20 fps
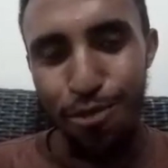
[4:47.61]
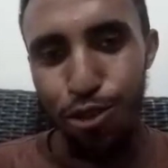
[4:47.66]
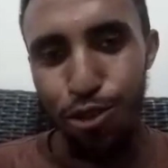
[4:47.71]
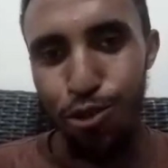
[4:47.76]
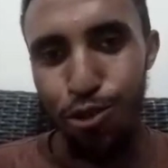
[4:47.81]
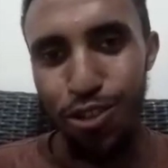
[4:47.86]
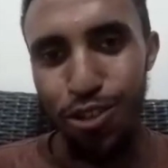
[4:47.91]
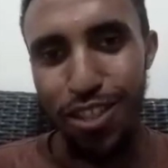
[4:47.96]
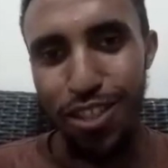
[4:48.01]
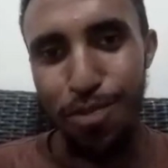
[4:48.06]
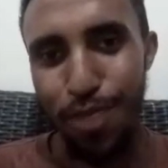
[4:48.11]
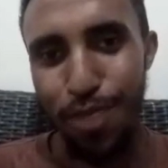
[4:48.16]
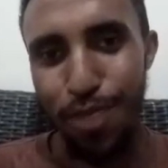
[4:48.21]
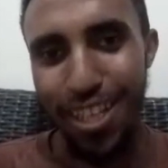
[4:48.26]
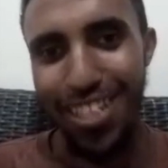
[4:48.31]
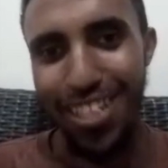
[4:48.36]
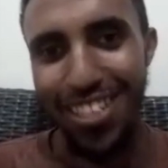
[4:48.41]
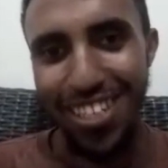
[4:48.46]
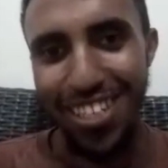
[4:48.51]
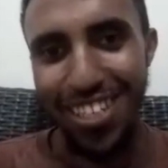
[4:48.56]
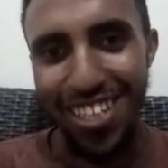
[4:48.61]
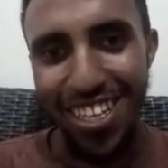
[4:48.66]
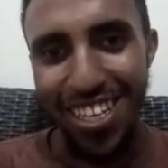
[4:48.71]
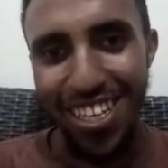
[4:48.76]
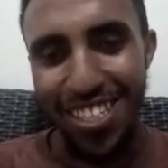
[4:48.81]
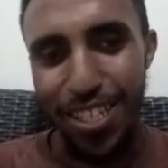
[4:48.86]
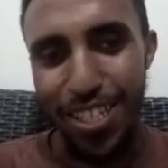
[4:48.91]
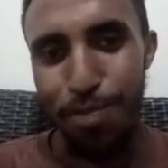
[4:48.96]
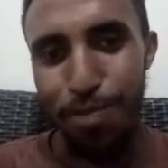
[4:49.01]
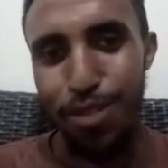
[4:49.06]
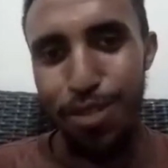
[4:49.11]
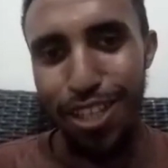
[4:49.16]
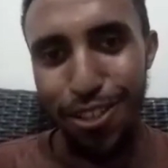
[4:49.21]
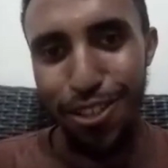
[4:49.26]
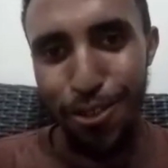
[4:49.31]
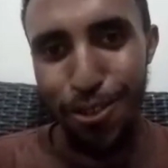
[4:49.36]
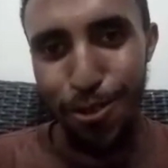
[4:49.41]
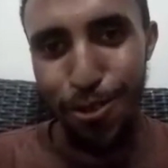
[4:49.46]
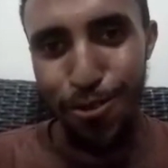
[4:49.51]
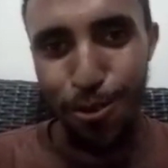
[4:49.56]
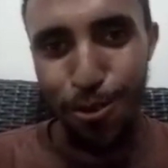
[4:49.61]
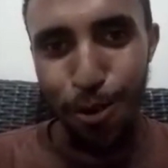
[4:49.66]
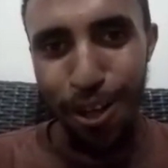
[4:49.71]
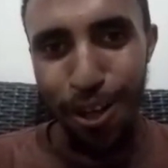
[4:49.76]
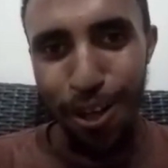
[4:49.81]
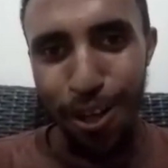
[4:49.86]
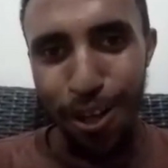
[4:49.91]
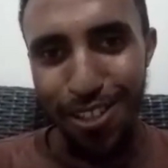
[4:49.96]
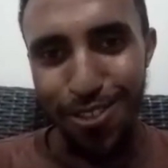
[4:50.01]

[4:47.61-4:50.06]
which was the main epicenter of the war.